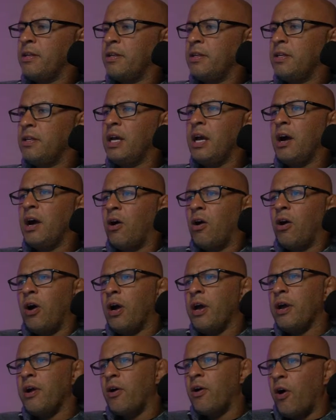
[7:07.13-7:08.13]
Yeah,
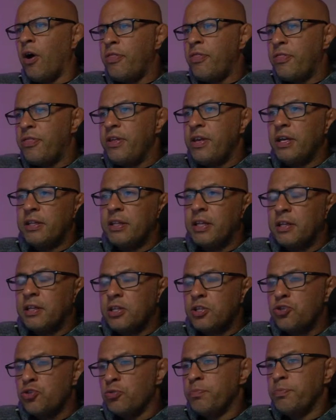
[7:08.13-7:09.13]
I think that
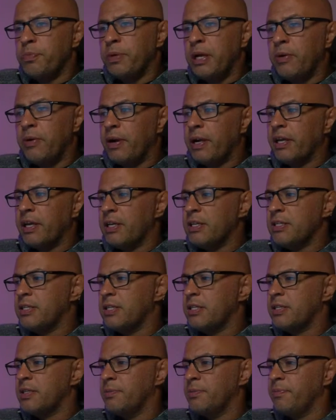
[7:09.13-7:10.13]
there should be a ranking
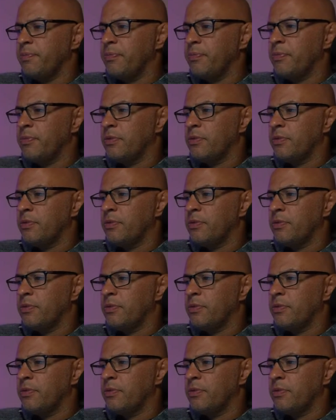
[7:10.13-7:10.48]
system.